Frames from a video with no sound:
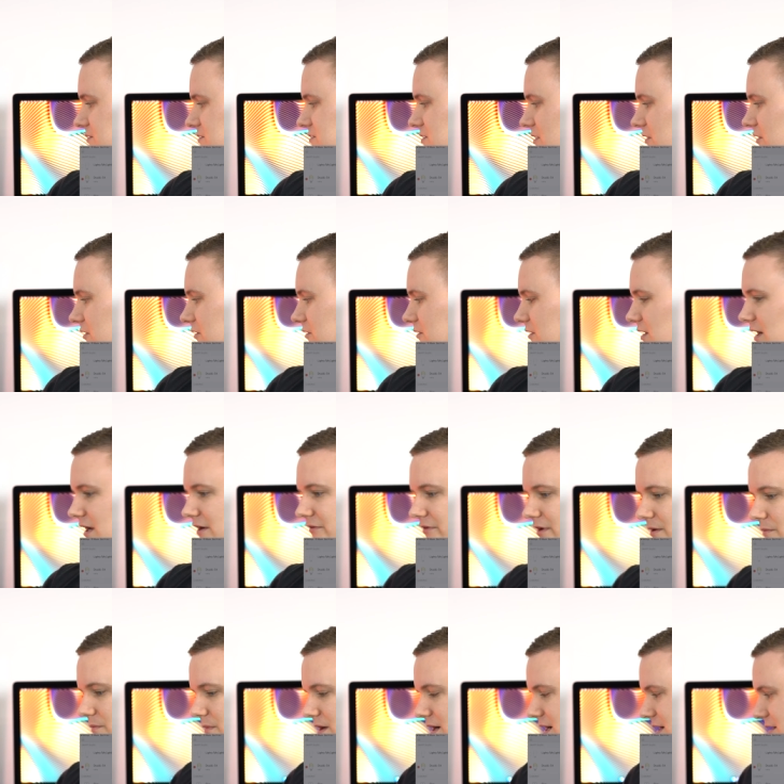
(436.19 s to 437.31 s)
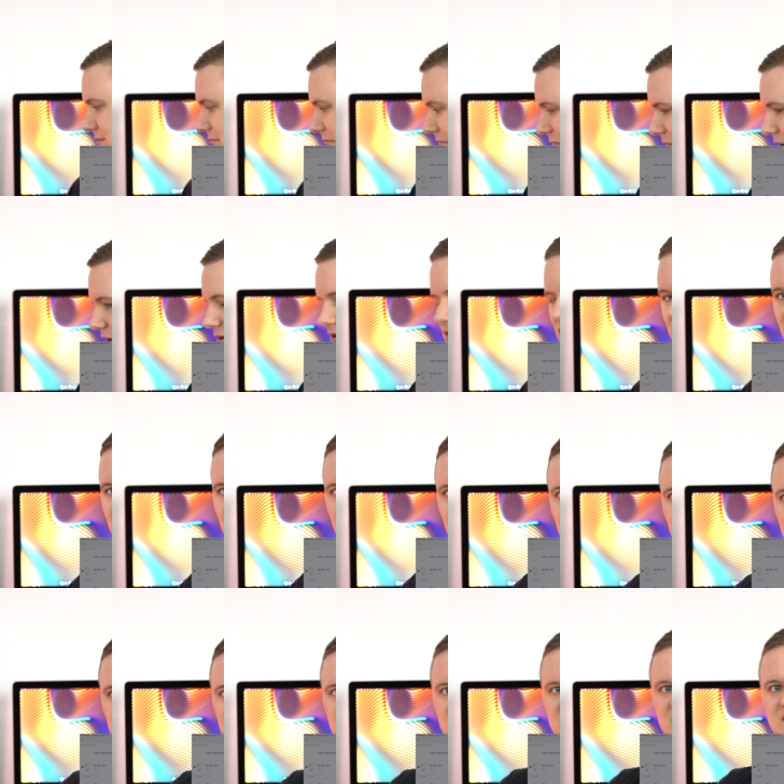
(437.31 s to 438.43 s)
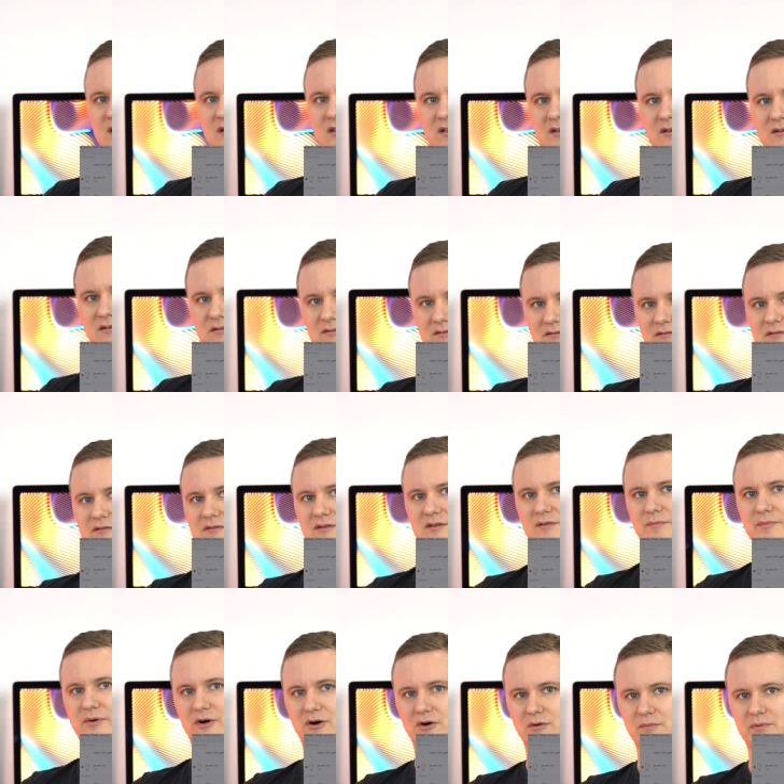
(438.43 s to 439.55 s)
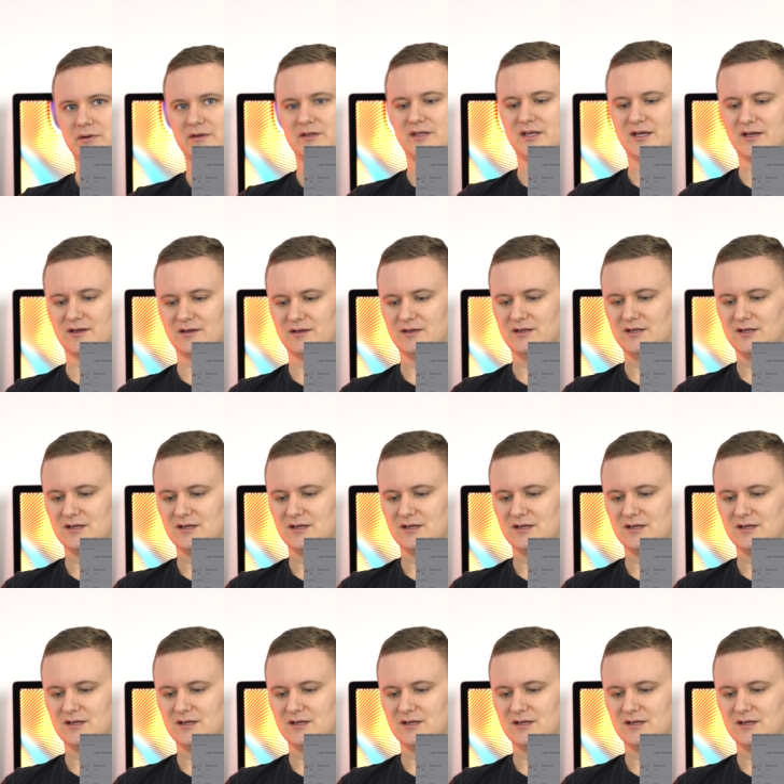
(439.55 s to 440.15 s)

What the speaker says: So if I don't know, can you see the bulb? Yeah,